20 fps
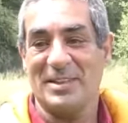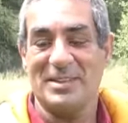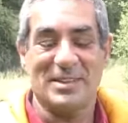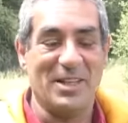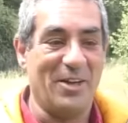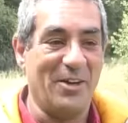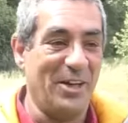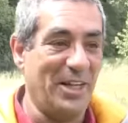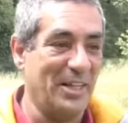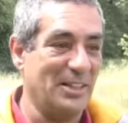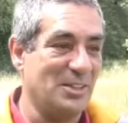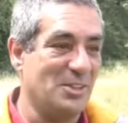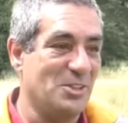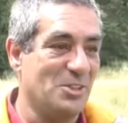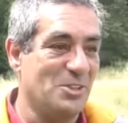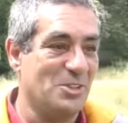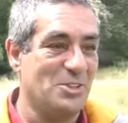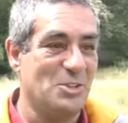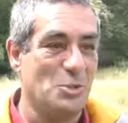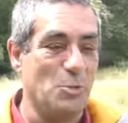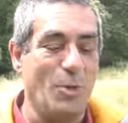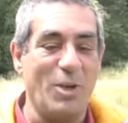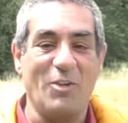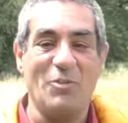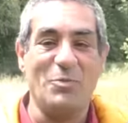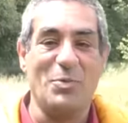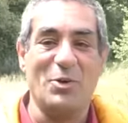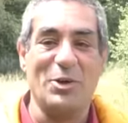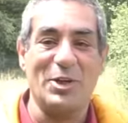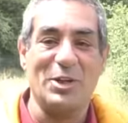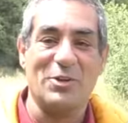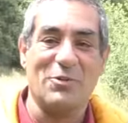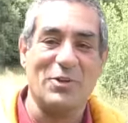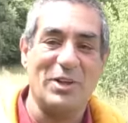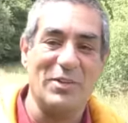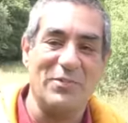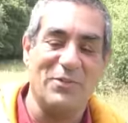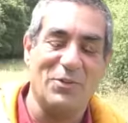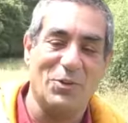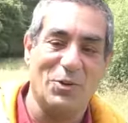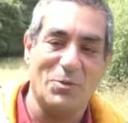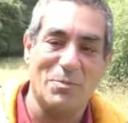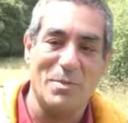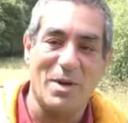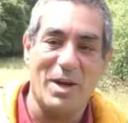So it's 12.34